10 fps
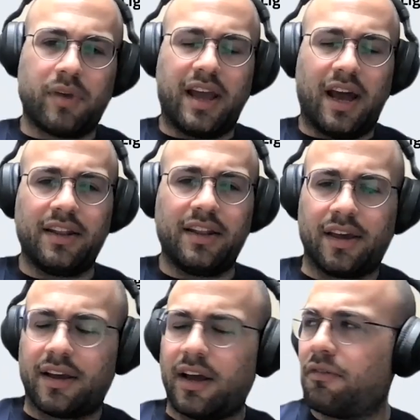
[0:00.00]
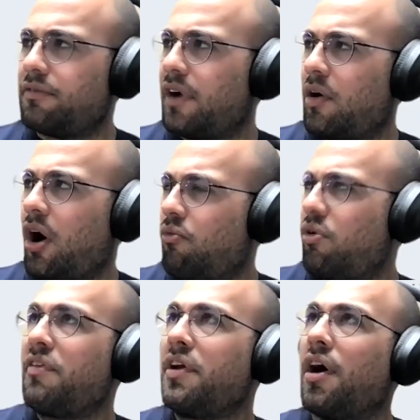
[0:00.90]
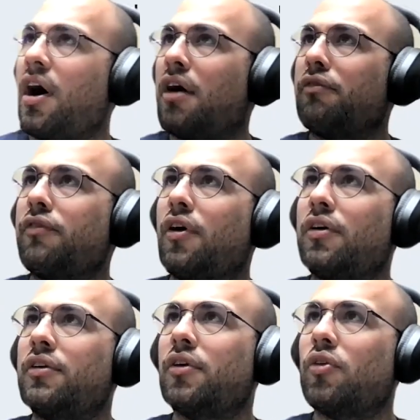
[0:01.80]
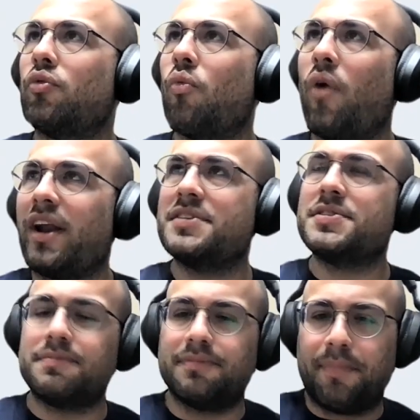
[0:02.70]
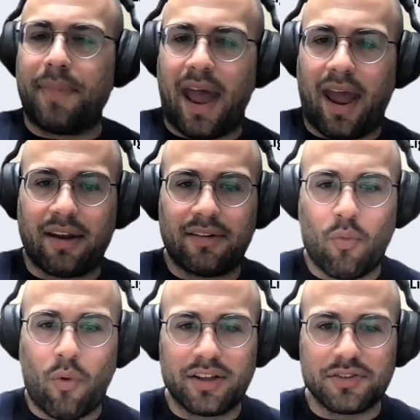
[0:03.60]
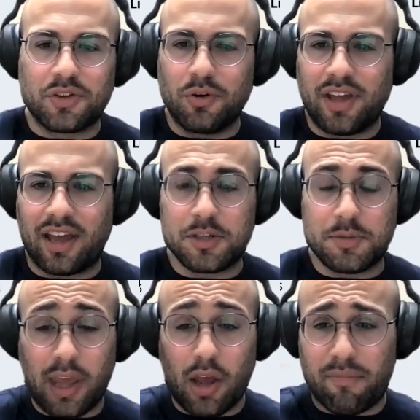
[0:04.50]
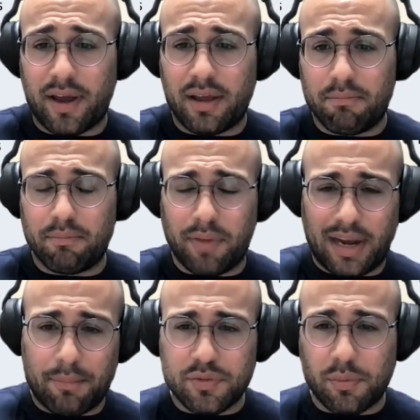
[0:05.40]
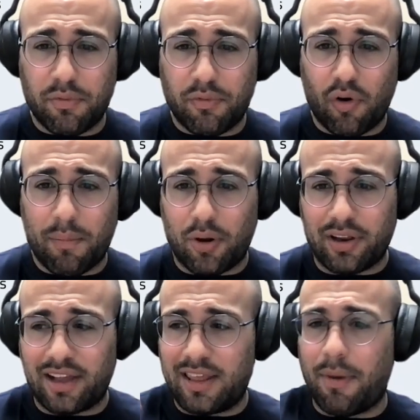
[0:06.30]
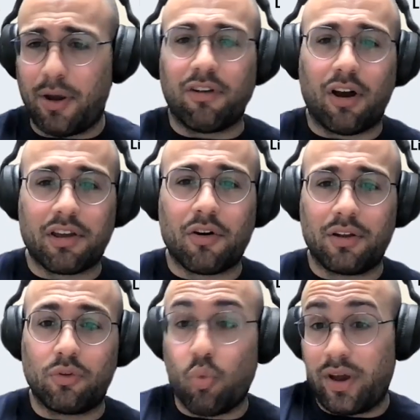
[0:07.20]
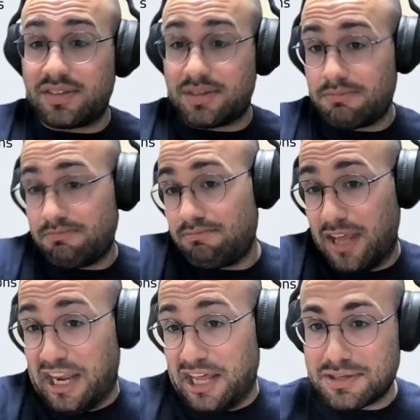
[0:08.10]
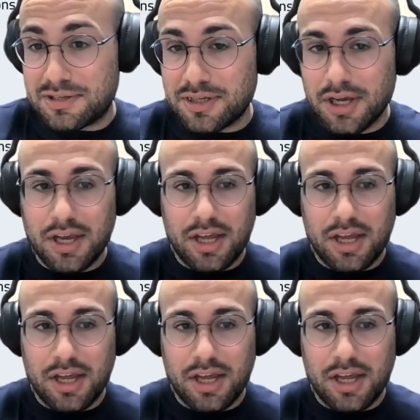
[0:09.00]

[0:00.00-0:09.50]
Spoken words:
regarding that, kind of riffing off on what is bad, what is good data, speaking of my numbers from before about like the amount of logging going to waste in essence,